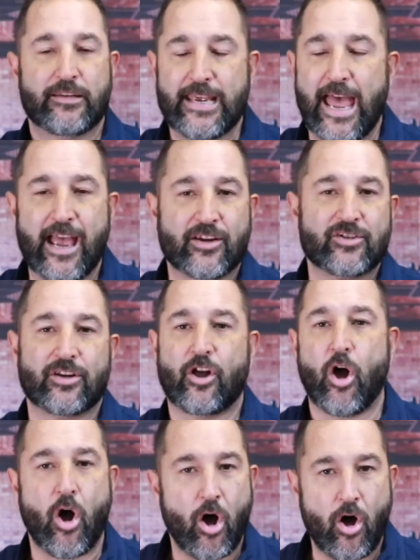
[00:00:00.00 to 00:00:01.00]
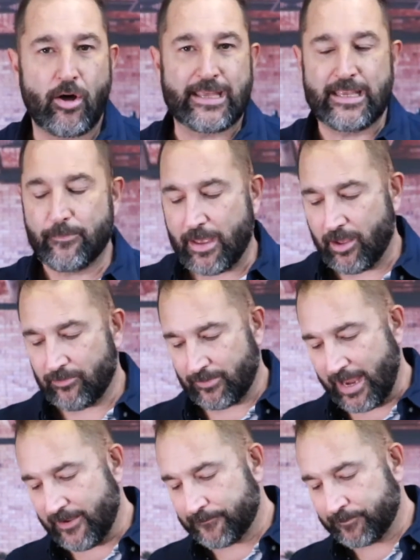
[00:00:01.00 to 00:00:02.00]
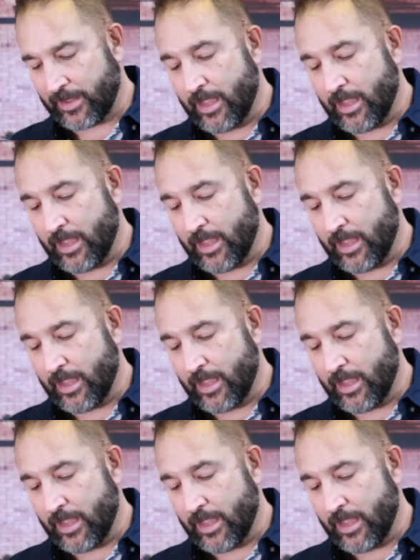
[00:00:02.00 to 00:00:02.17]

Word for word: text, call, email, right?